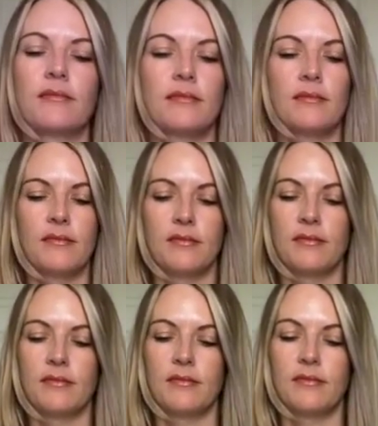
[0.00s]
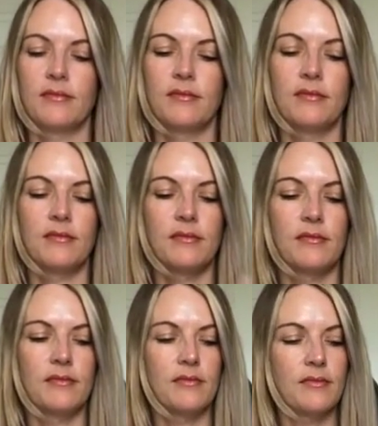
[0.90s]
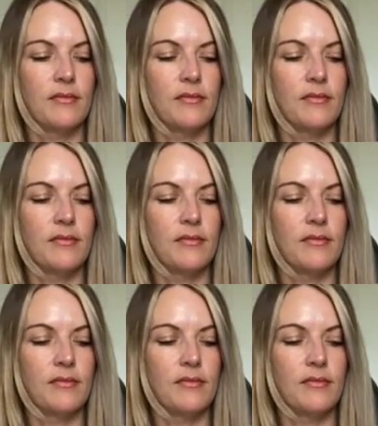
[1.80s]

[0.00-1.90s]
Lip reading: No one is speaking in this clip.